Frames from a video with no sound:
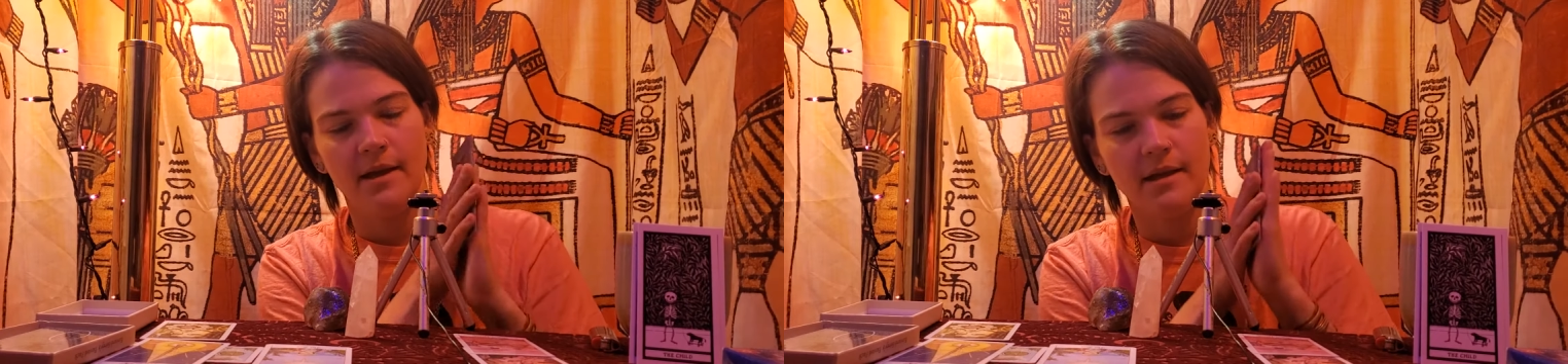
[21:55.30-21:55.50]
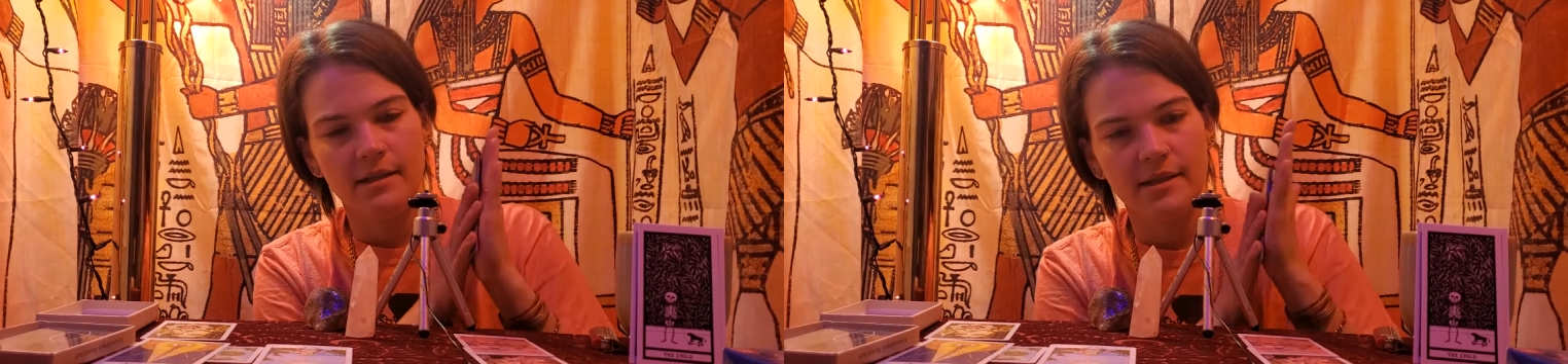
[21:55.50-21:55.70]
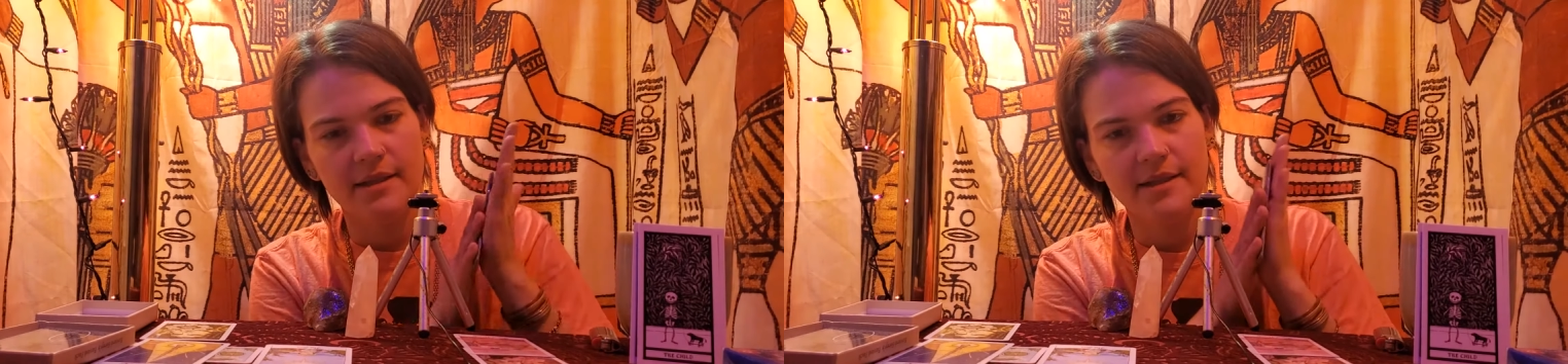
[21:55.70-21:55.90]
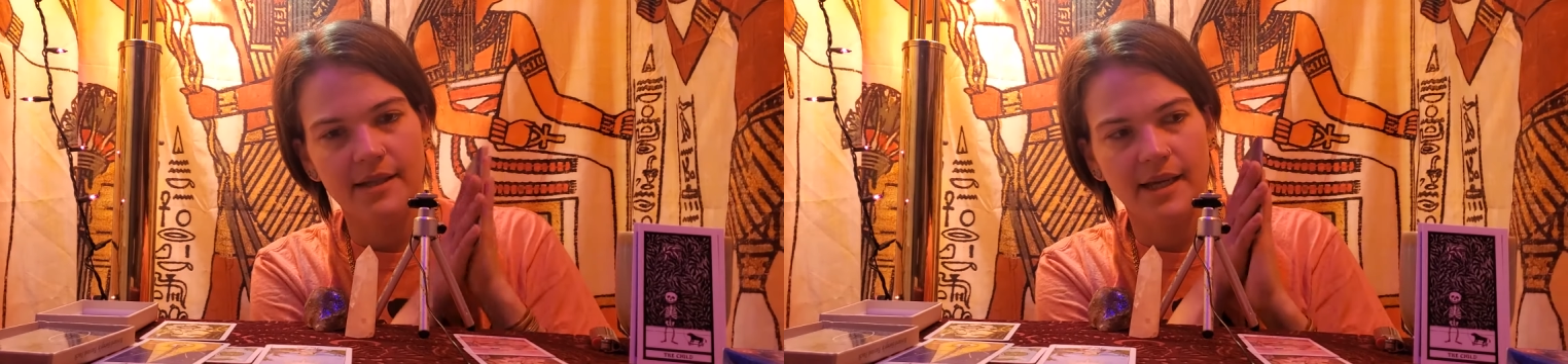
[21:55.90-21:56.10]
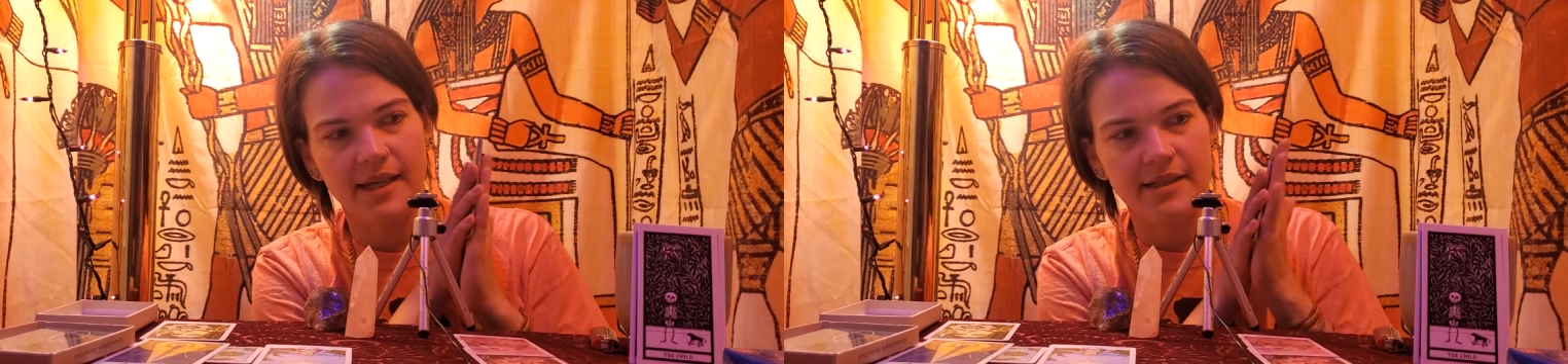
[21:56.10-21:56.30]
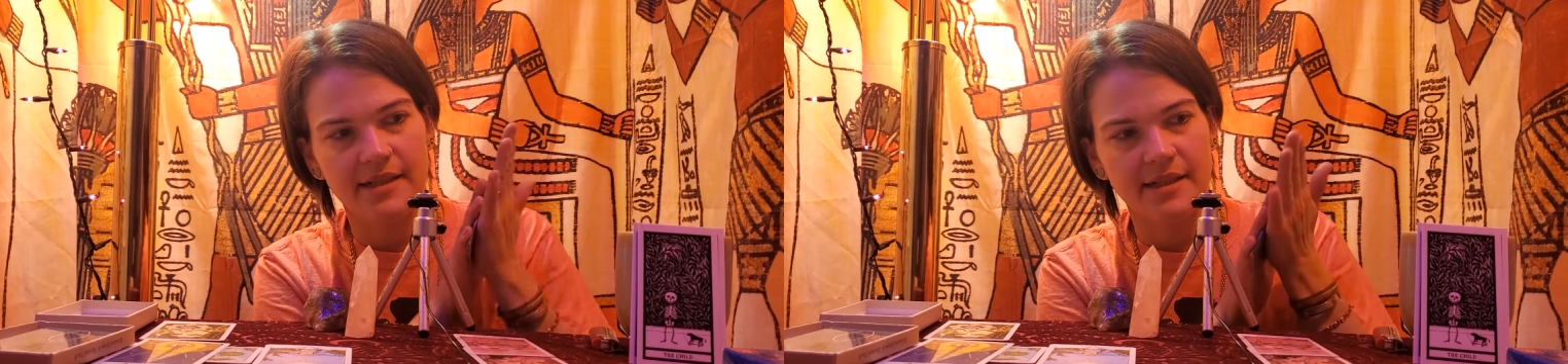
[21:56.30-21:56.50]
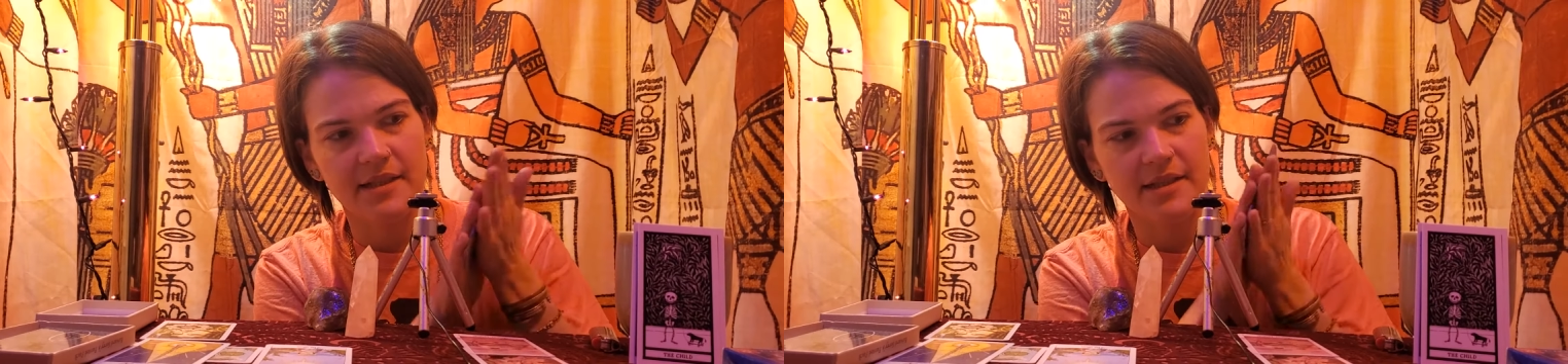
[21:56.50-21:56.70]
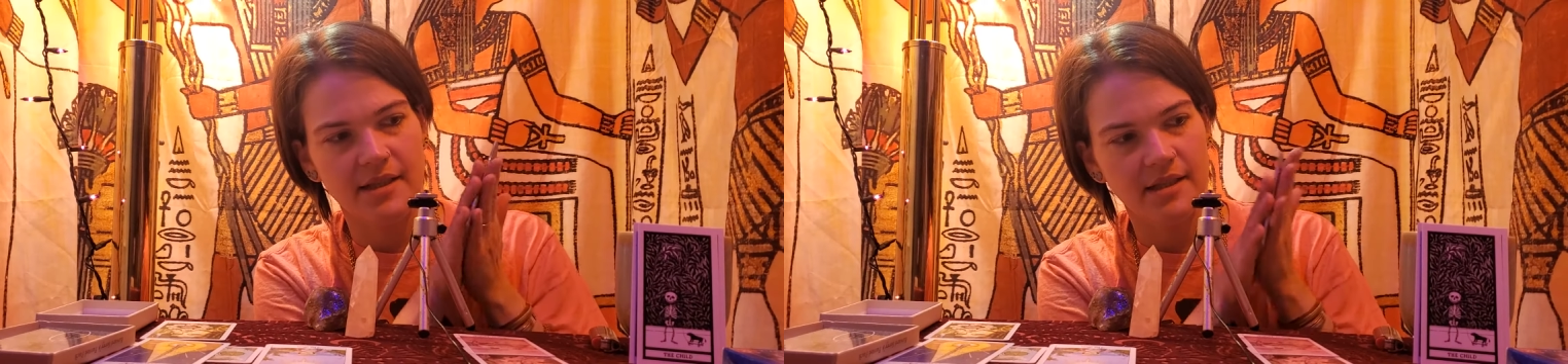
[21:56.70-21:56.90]
I didn't get
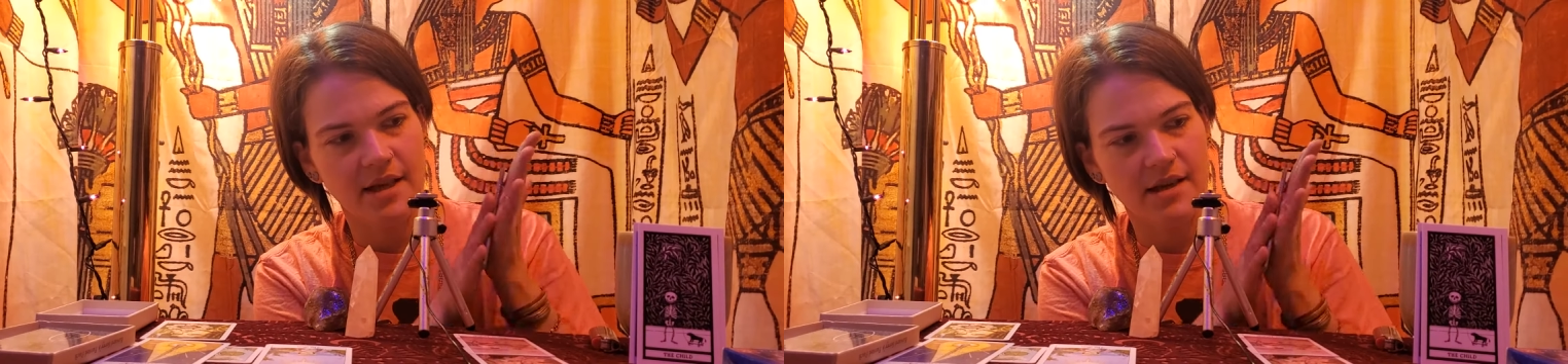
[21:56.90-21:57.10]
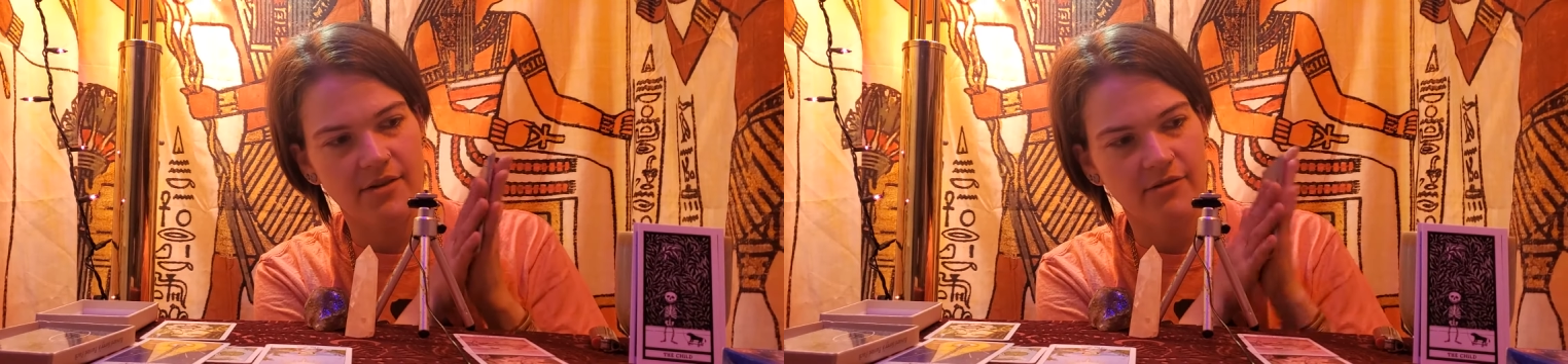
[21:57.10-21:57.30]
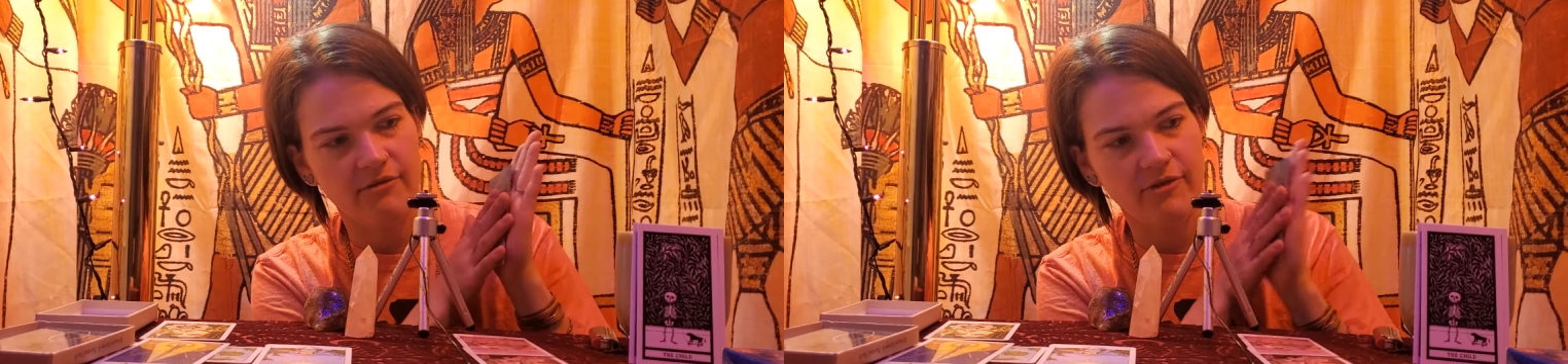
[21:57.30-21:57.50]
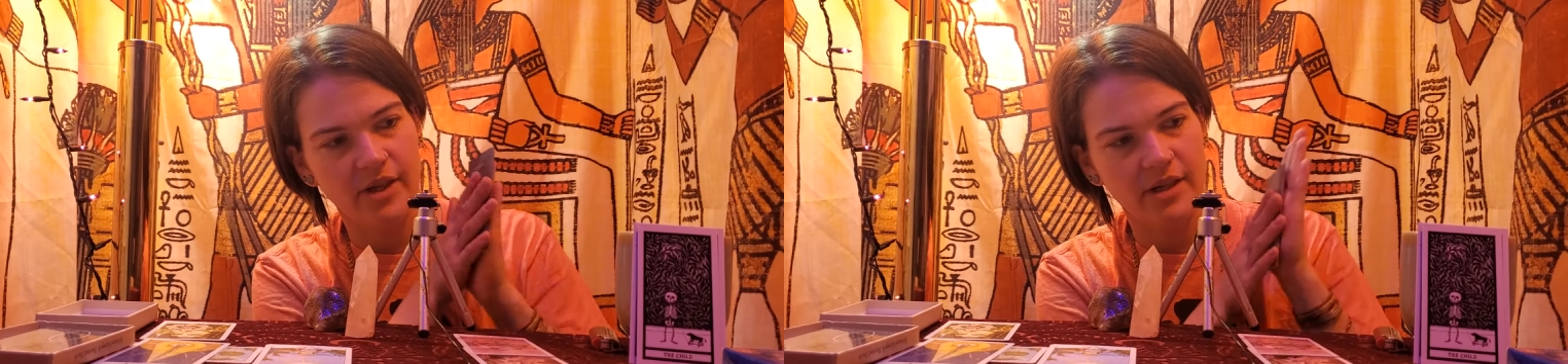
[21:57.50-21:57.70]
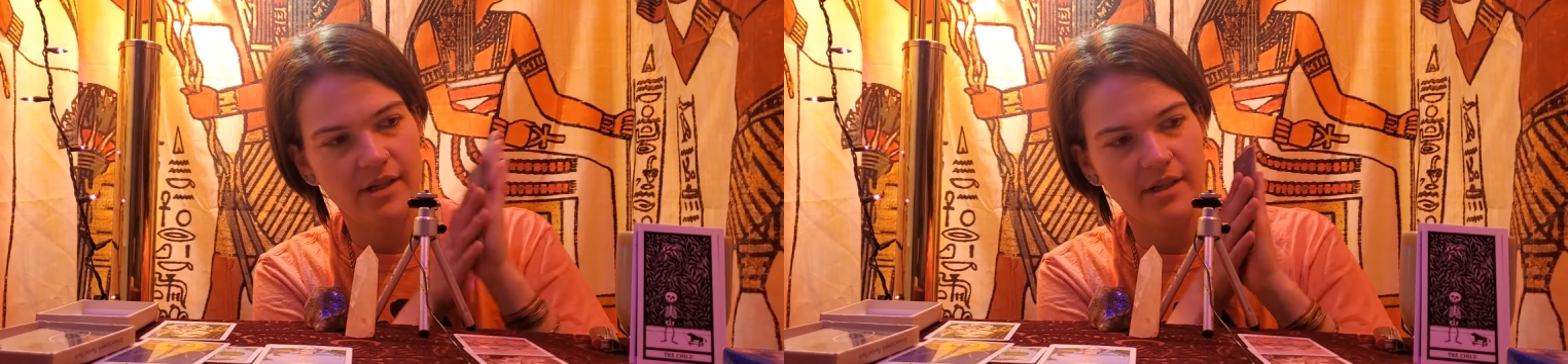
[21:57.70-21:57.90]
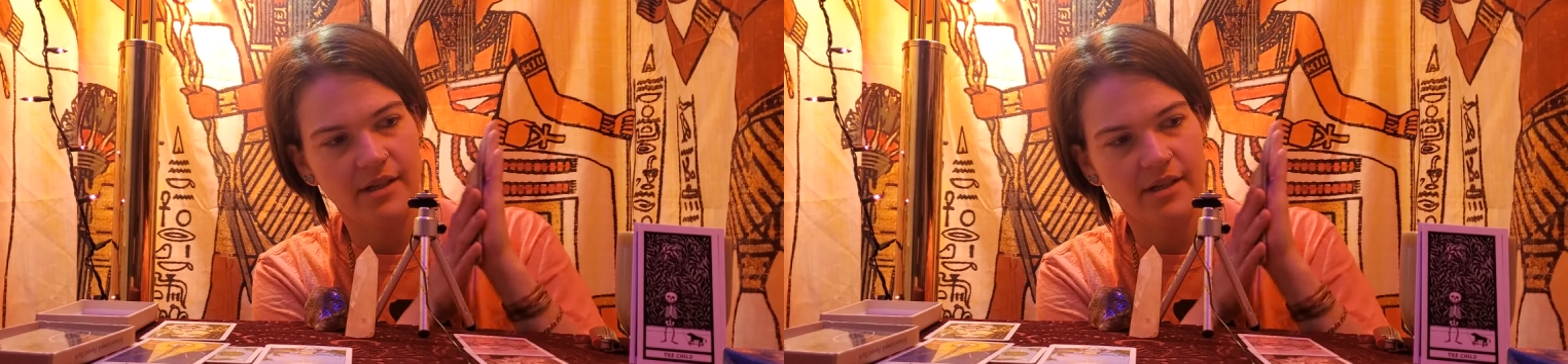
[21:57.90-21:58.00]
a lot of uh,